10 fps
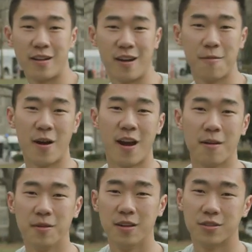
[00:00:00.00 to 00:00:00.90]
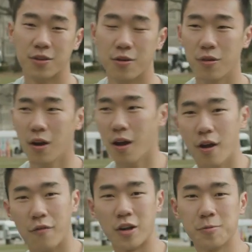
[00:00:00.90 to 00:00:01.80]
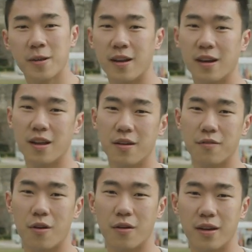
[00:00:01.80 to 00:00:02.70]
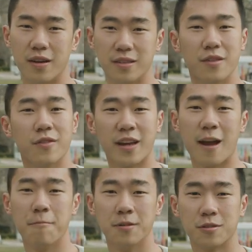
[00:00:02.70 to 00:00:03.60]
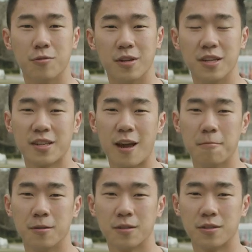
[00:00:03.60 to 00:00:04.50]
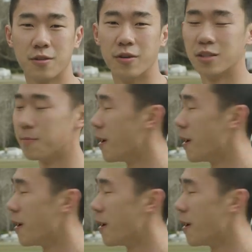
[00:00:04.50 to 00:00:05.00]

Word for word: right now behind me. So freshmen here live on a different campus called East Campus. So it's